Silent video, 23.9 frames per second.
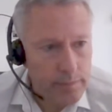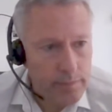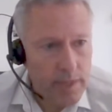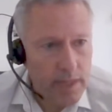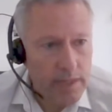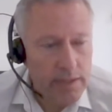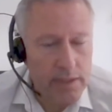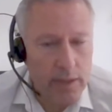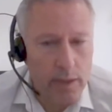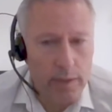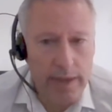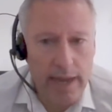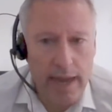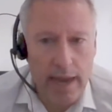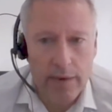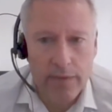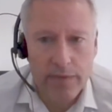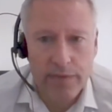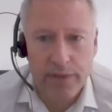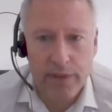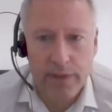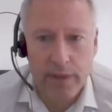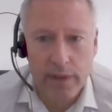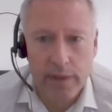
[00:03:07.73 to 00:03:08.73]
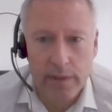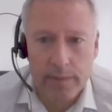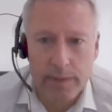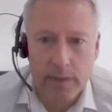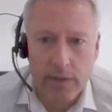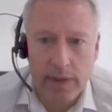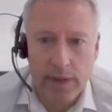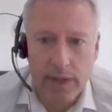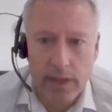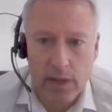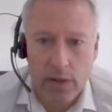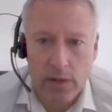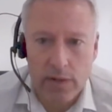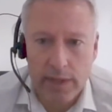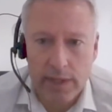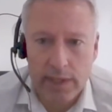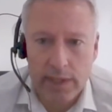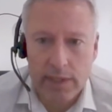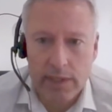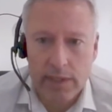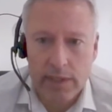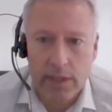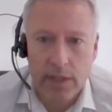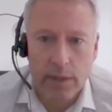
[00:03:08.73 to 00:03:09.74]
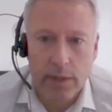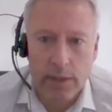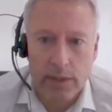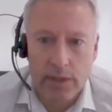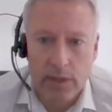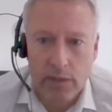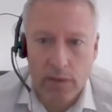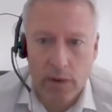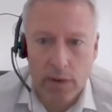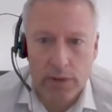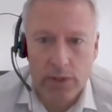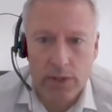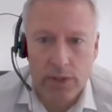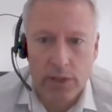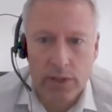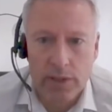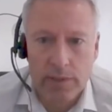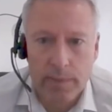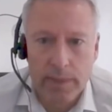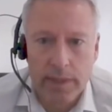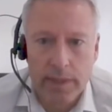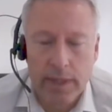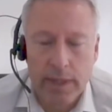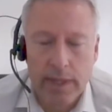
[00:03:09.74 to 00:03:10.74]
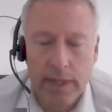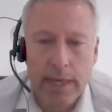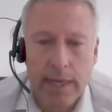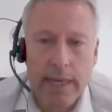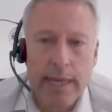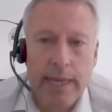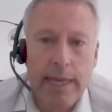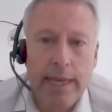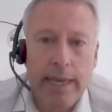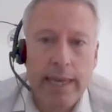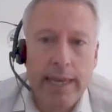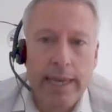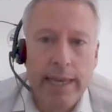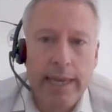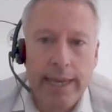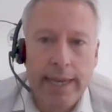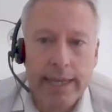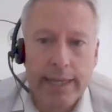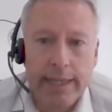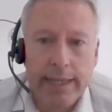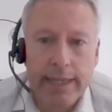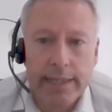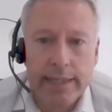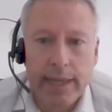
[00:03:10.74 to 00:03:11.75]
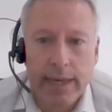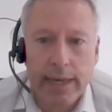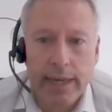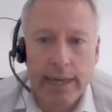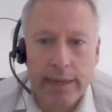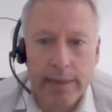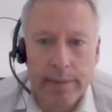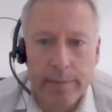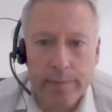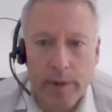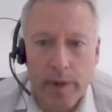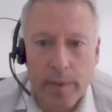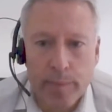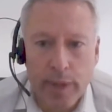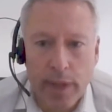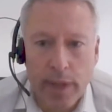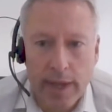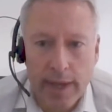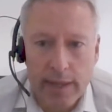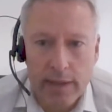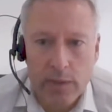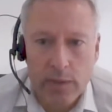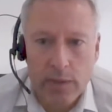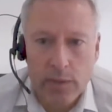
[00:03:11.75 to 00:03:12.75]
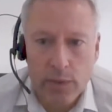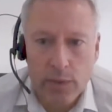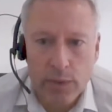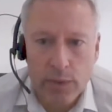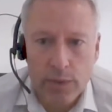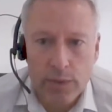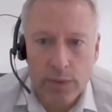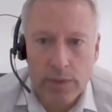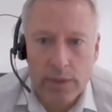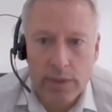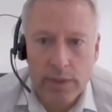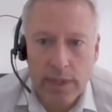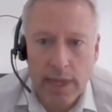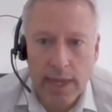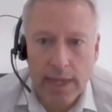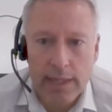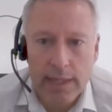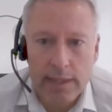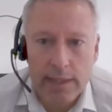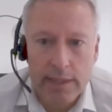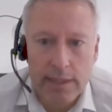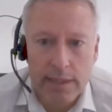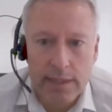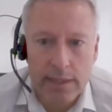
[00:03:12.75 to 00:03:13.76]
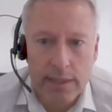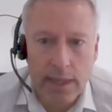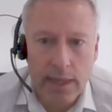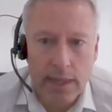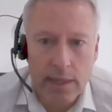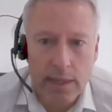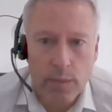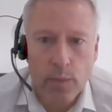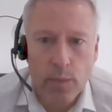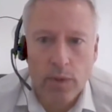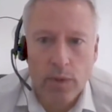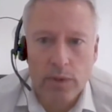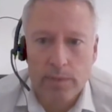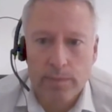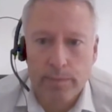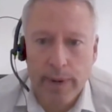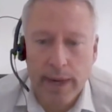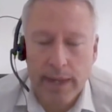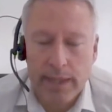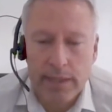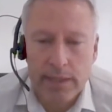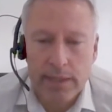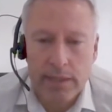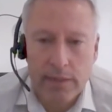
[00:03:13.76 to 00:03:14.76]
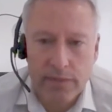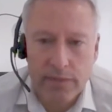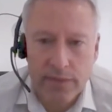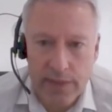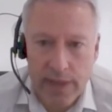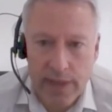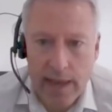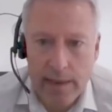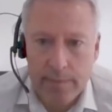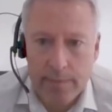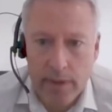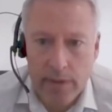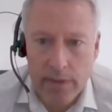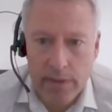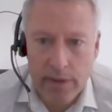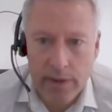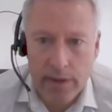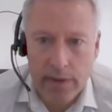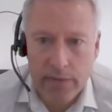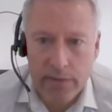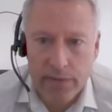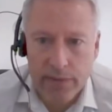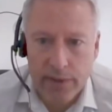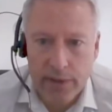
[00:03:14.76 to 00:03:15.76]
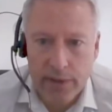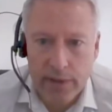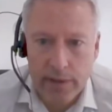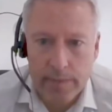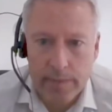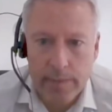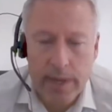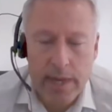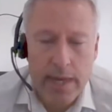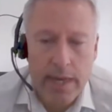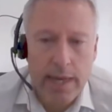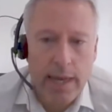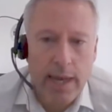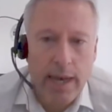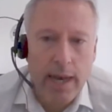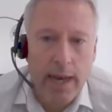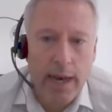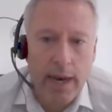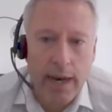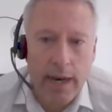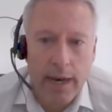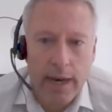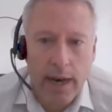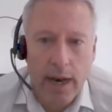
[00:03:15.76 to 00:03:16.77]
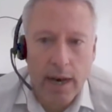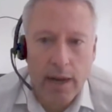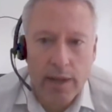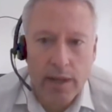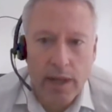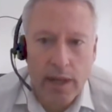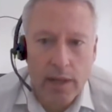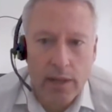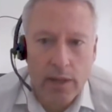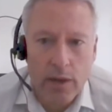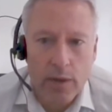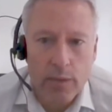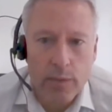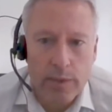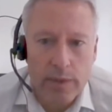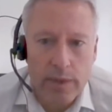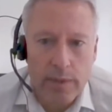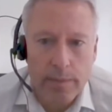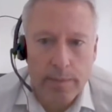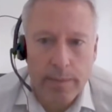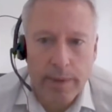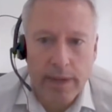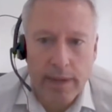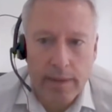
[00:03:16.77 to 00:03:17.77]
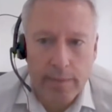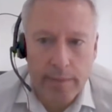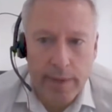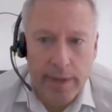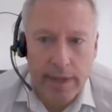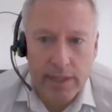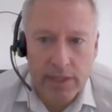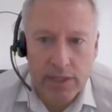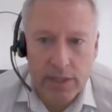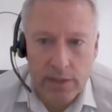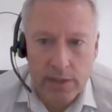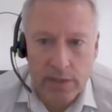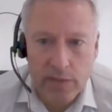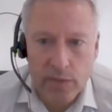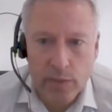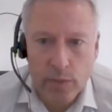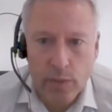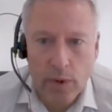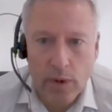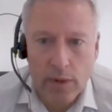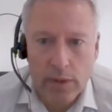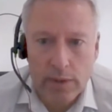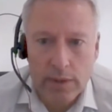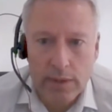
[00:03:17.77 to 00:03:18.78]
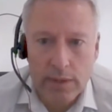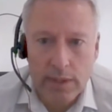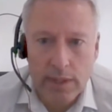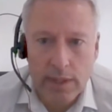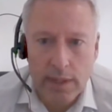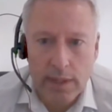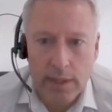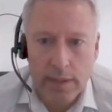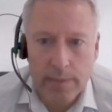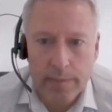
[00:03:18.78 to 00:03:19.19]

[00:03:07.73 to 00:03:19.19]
So now firms are encouraged to use their own judgment in applying the rules and deciding what's best for them and their firm, along with the bigger picture of what